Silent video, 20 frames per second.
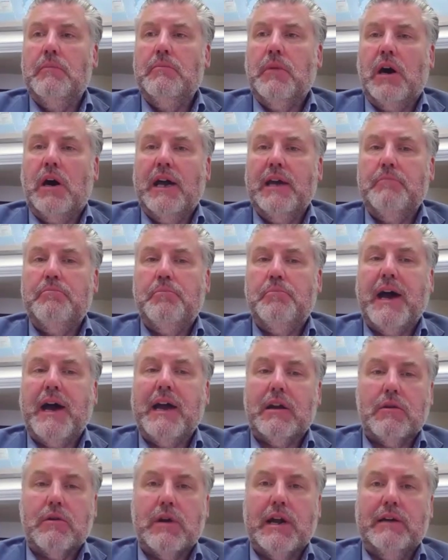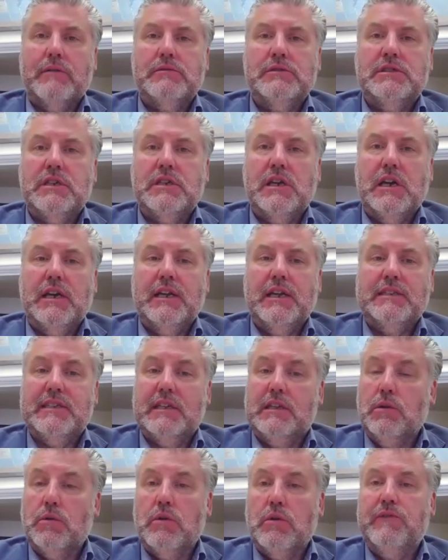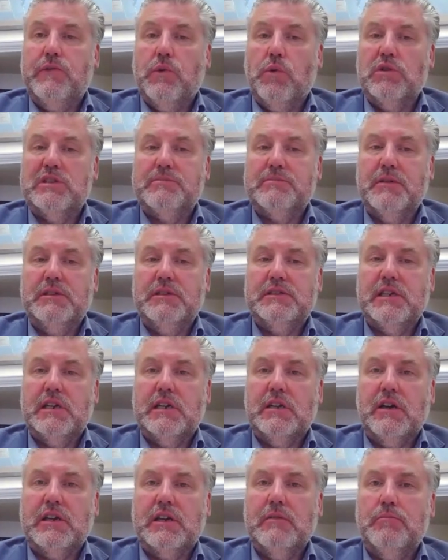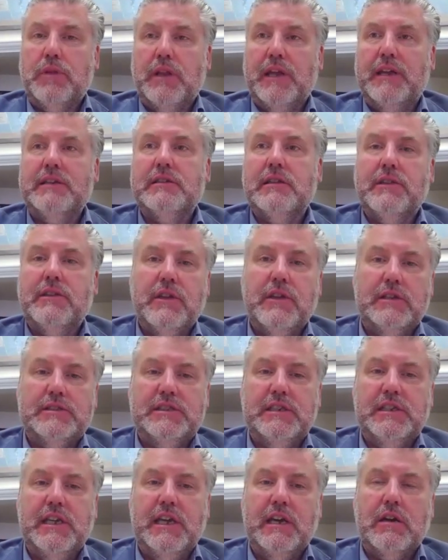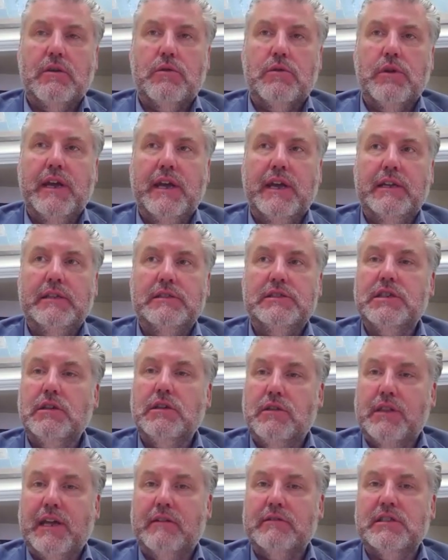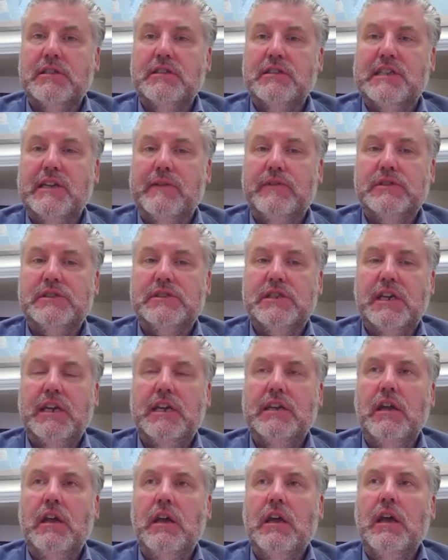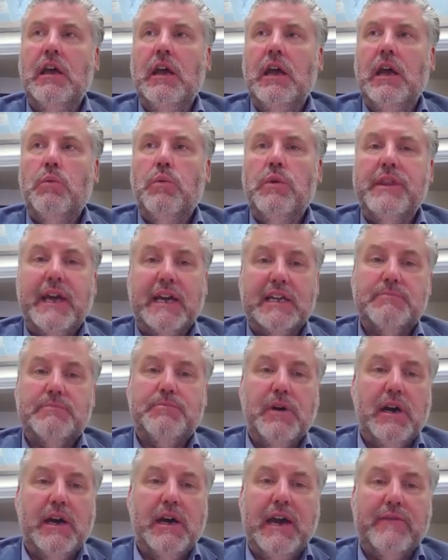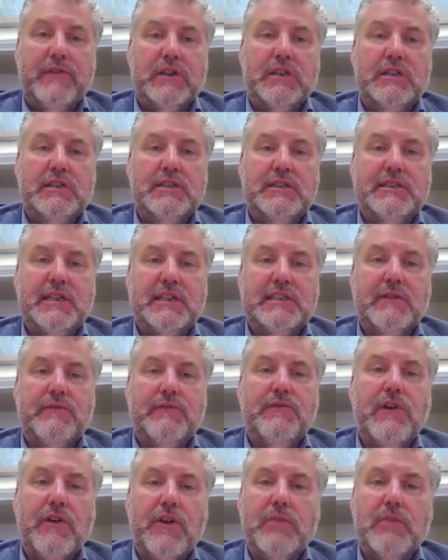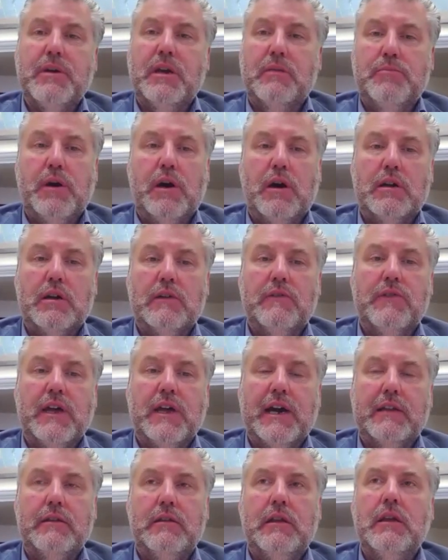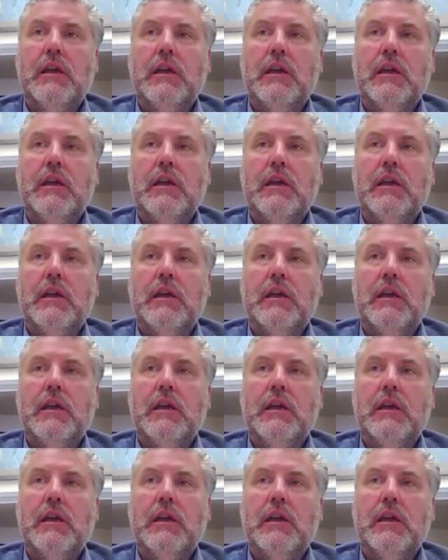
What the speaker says: My background is in law enforcement, and I completed a 30-year career in 2017 with expert evidence as a very big part of that.